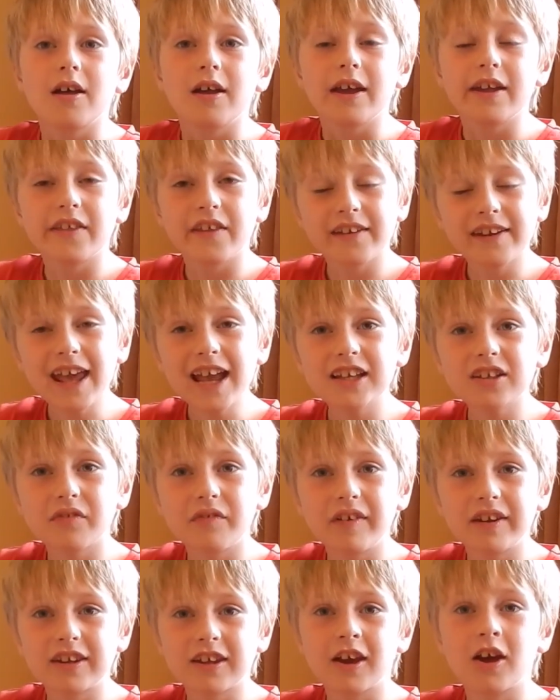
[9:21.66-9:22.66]
In the next
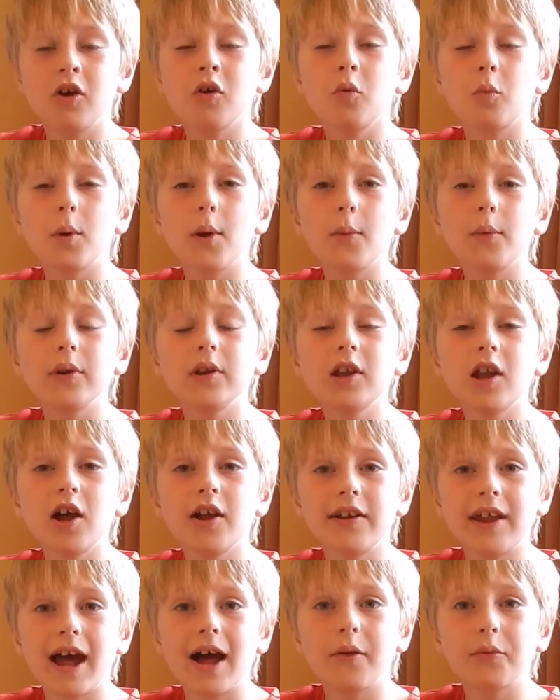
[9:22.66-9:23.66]
video we will
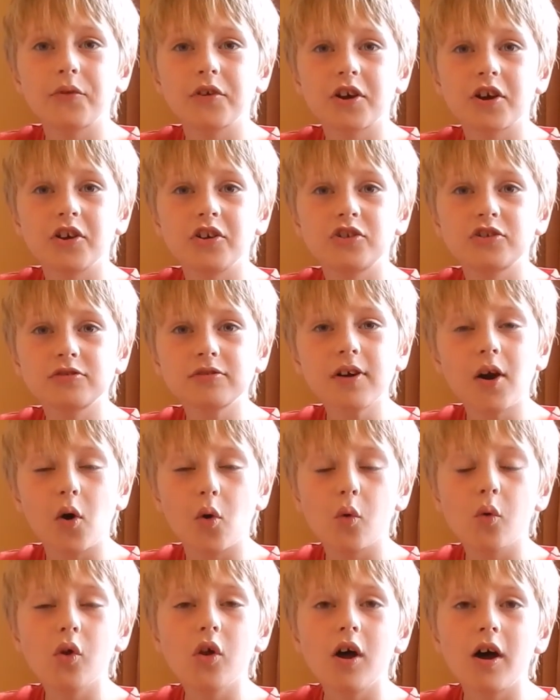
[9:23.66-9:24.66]
learn how to
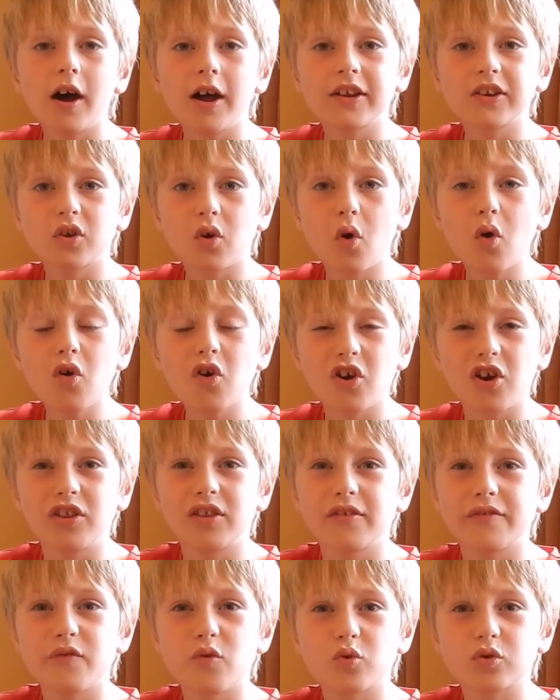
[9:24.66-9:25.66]
control and conquer
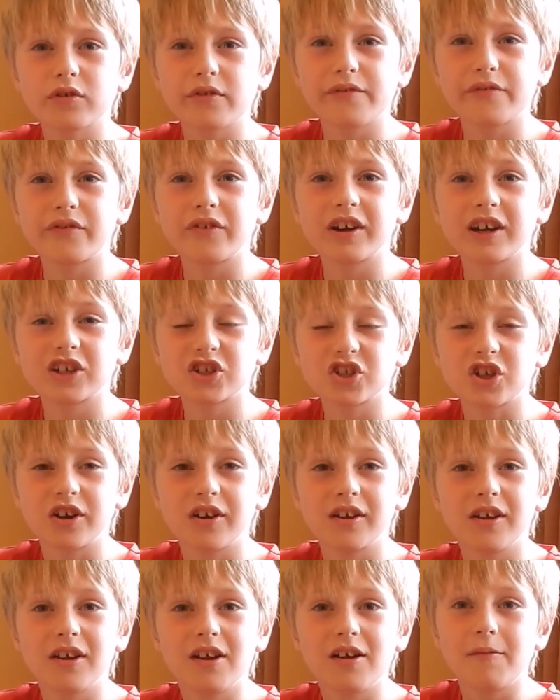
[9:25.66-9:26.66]
the force of
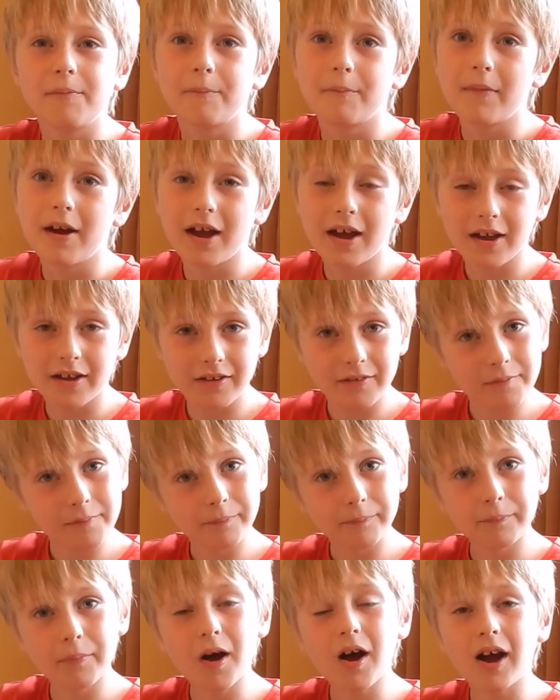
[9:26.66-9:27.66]
friction.
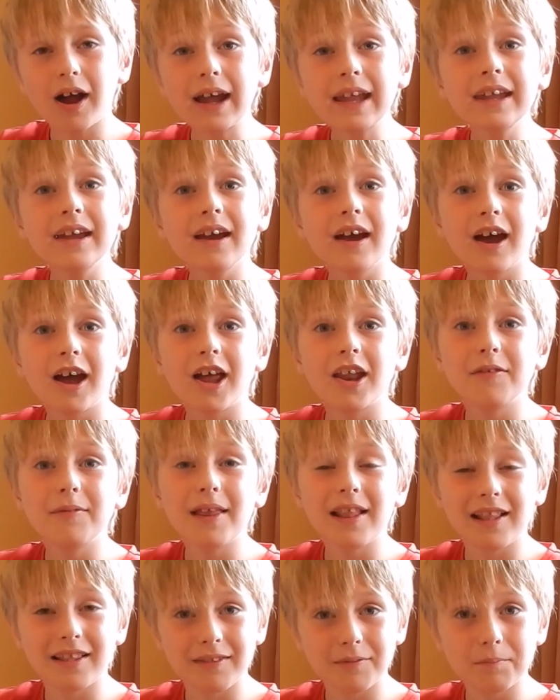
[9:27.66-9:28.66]
Bye,
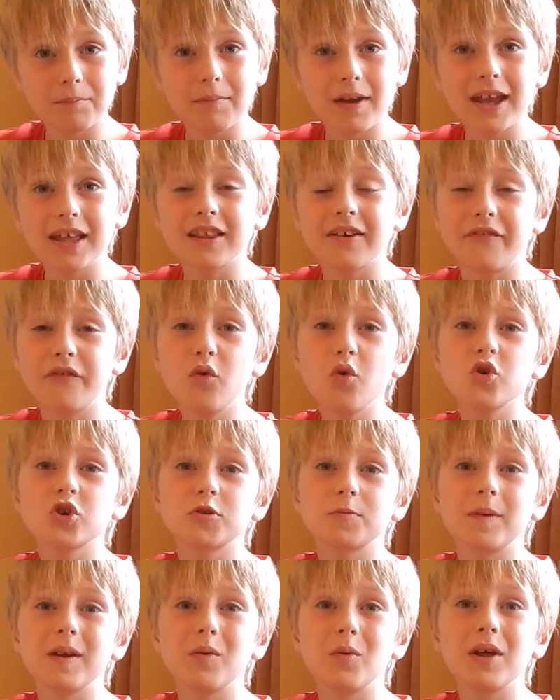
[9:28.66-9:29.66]
and may the force
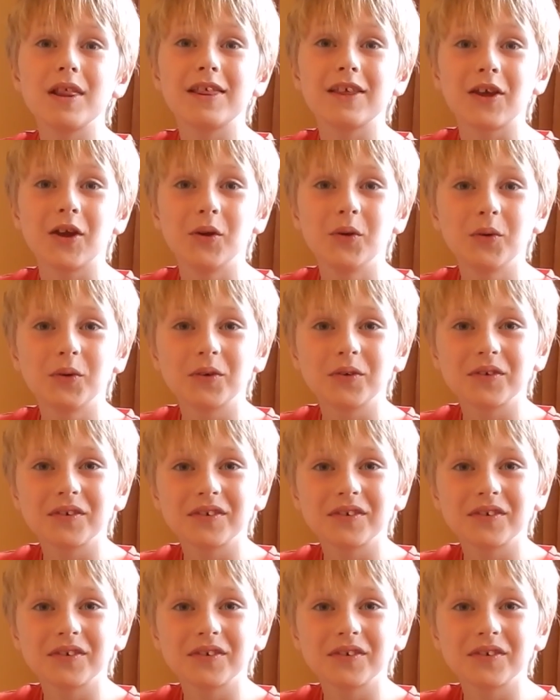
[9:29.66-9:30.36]
be with you.